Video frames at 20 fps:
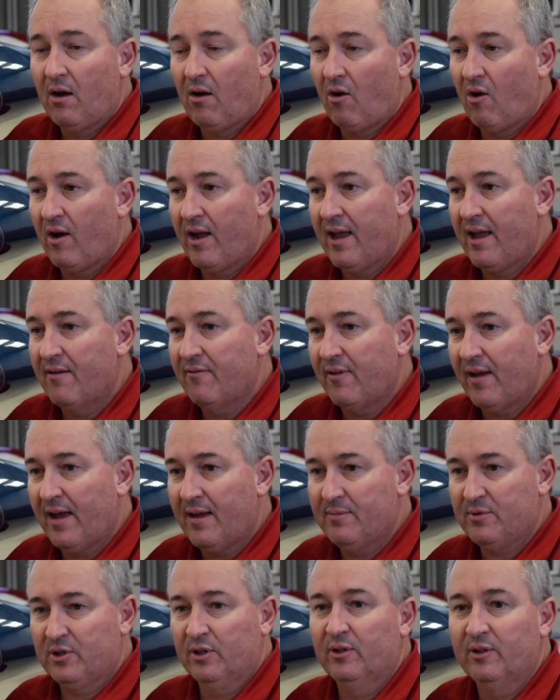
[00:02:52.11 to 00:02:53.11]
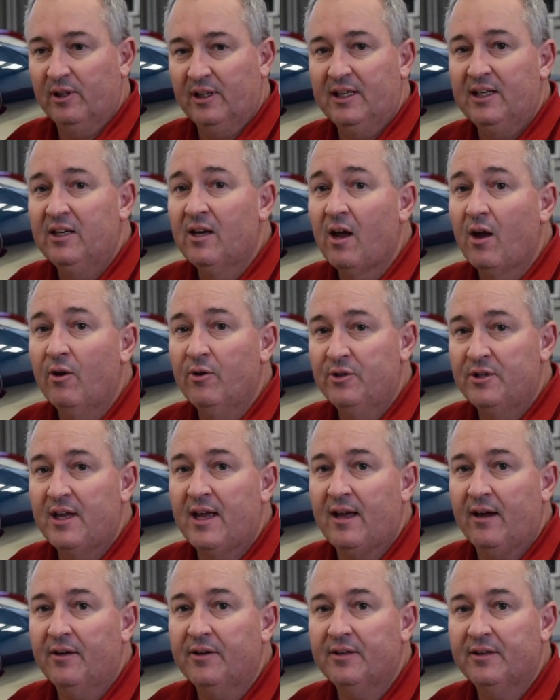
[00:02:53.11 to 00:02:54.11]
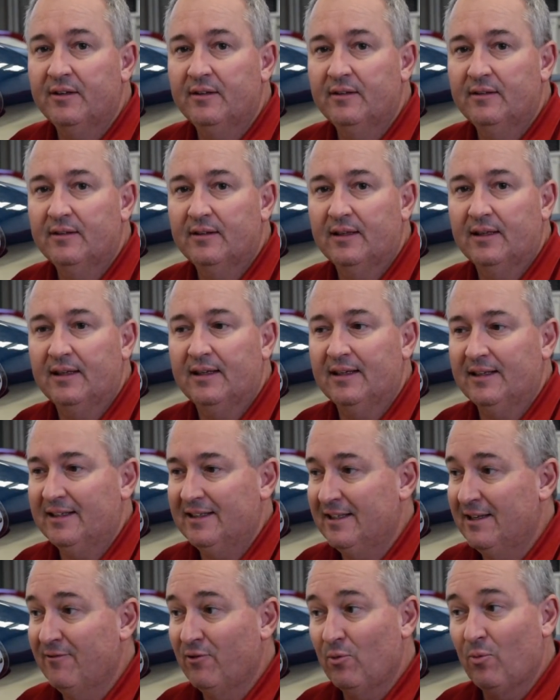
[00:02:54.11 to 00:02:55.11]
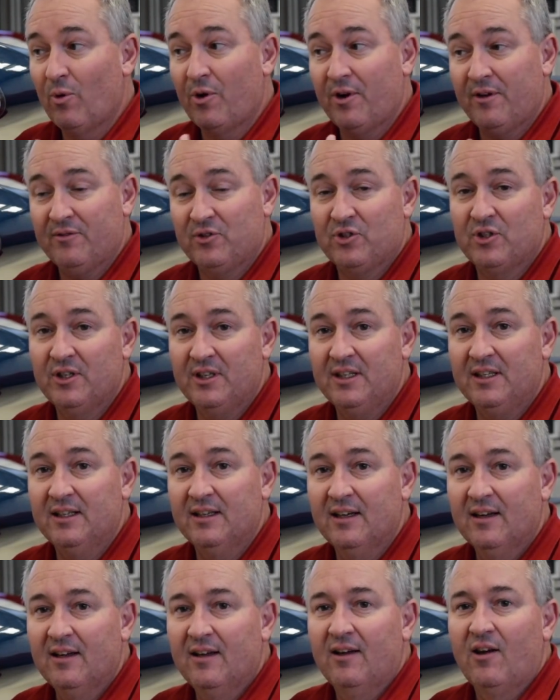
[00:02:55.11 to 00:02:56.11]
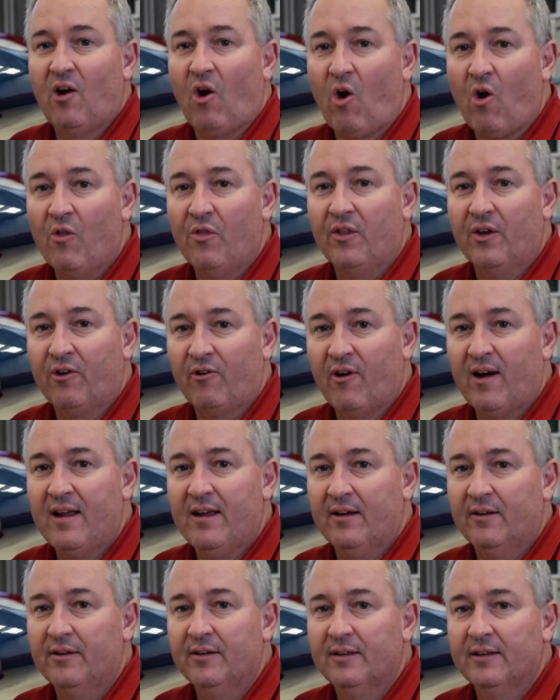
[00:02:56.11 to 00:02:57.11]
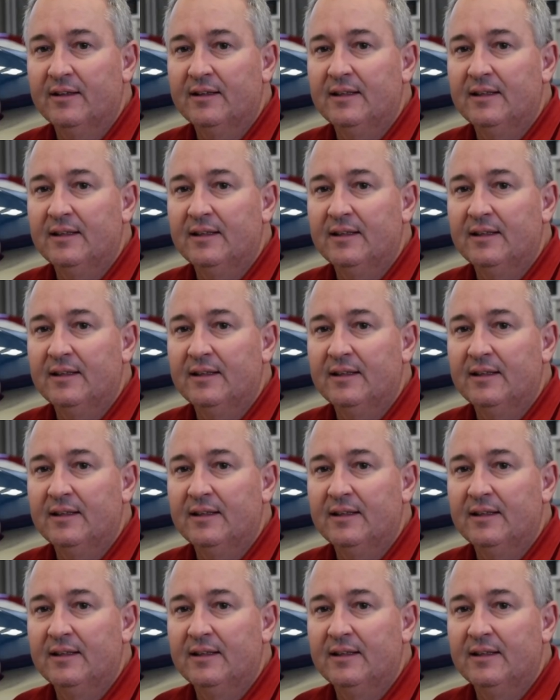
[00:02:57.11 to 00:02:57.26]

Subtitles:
I have absolutely no doubt, given what I've seen on the ground,